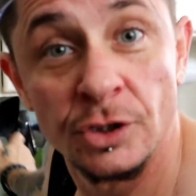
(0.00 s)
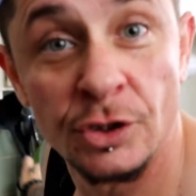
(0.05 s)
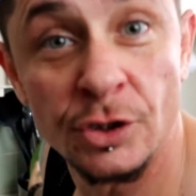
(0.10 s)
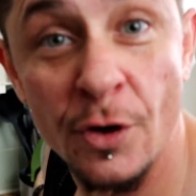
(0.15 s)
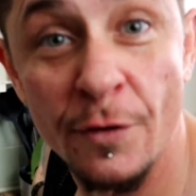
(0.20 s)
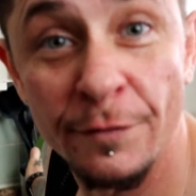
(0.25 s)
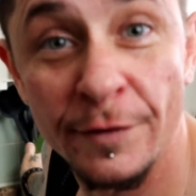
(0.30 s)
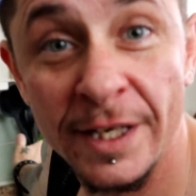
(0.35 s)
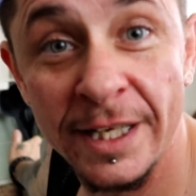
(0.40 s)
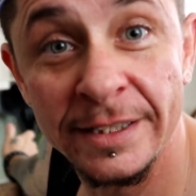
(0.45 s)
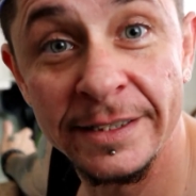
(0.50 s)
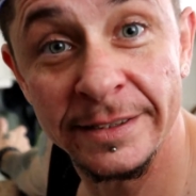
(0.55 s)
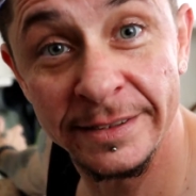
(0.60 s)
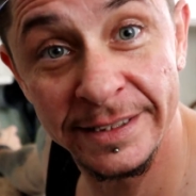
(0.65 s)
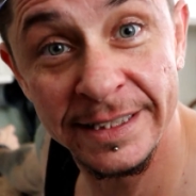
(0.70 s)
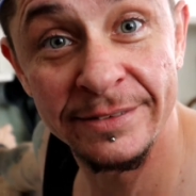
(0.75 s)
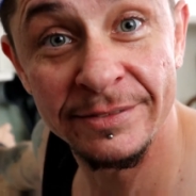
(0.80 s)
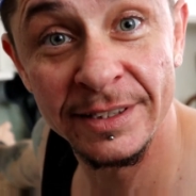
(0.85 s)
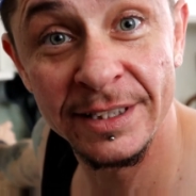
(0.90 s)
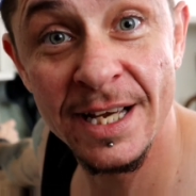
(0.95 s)
Don't forget to
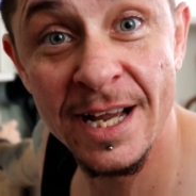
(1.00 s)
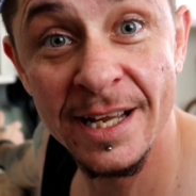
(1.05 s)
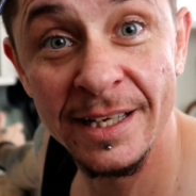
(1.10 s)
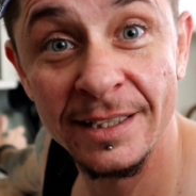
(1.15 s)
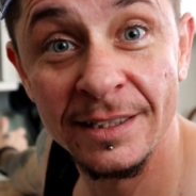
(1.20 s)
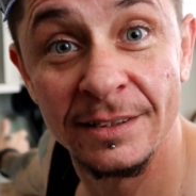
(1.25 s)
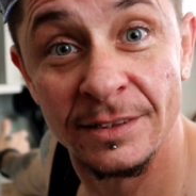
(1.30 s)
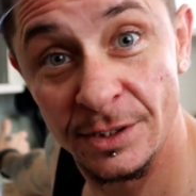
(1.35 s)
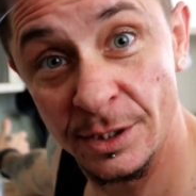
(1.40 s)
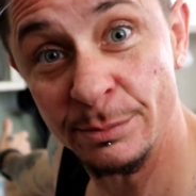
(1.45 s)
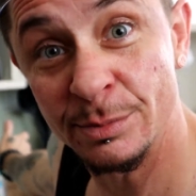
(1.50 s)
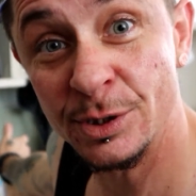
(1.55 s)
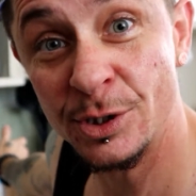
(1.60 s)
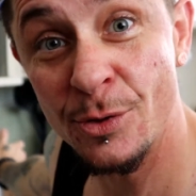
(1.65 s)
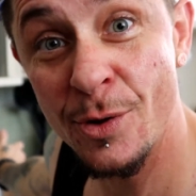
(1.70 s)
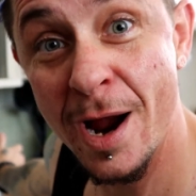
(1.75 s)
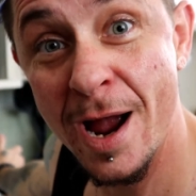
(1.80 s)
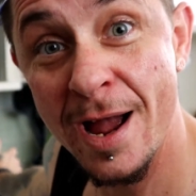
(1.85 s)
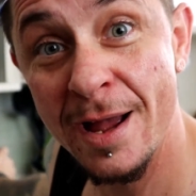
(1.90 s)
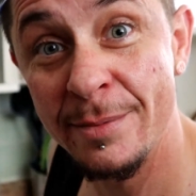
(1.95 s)
leave a like,
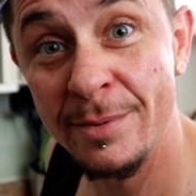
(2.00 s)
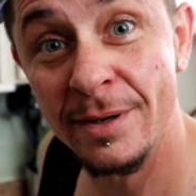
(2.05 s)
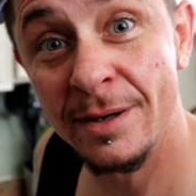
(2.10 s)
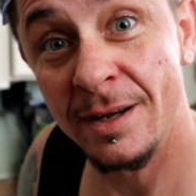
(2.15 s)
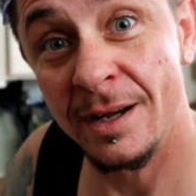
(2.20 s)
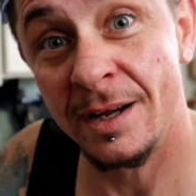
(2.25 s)
subscribe,